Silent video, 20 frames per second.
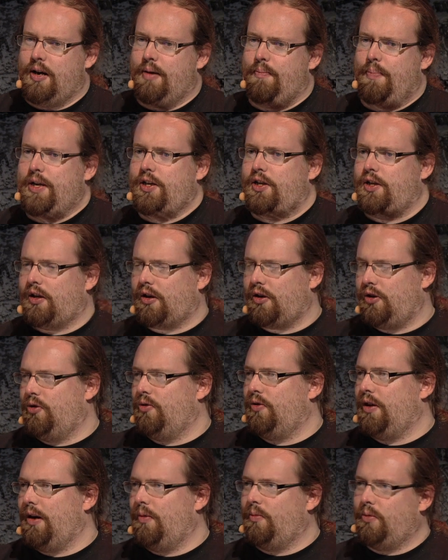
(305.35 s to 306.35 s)
Basically, all
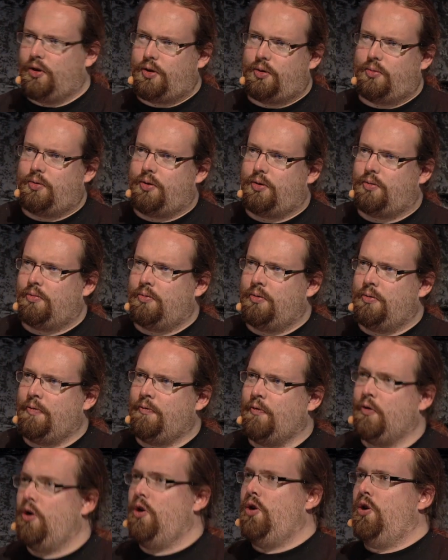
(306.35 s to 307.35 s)
that was we
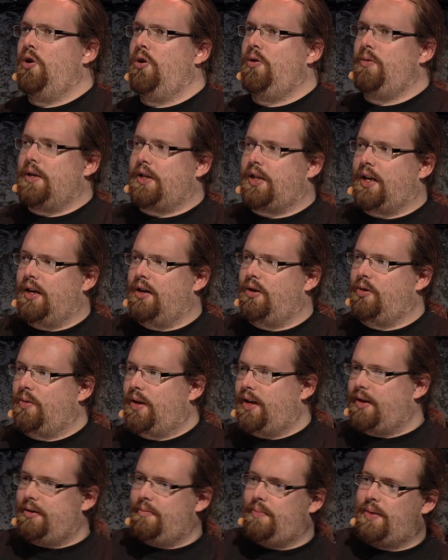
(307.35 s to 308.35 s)
thought, oh, it's
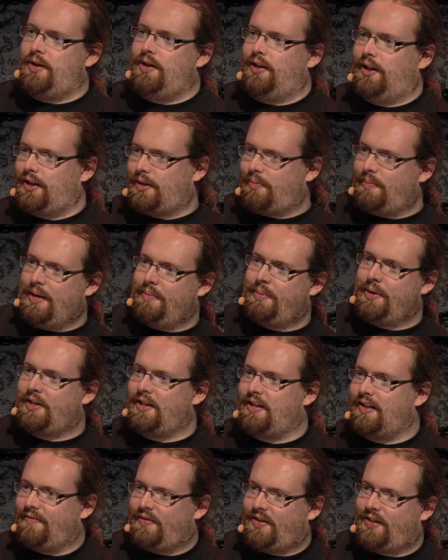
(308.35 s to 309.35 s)
Halloween. It'd be nice maybe to
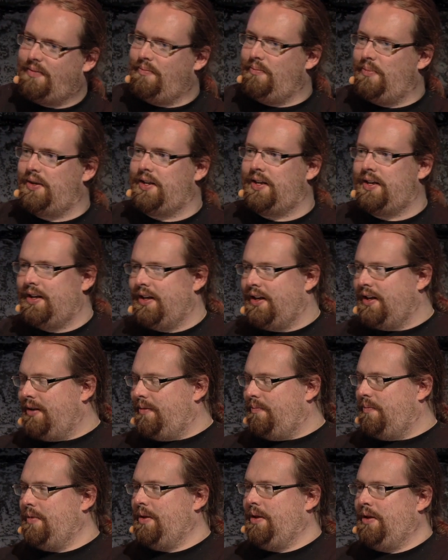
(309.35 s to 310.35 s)
give
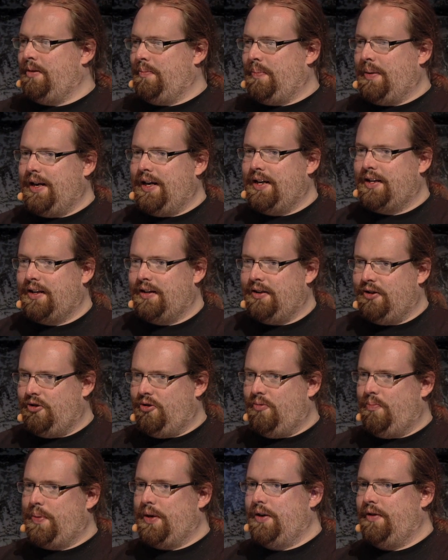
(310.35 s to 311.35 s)
the players a little
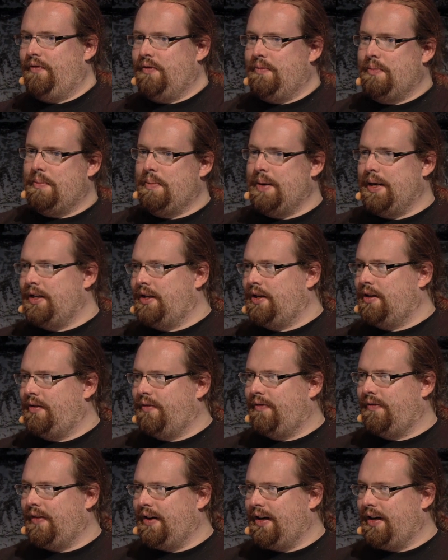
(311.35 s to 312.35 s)
bit of a memento
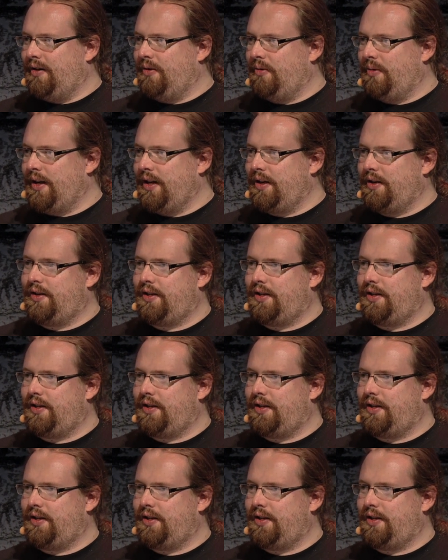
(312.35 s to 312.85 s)
for Halloween.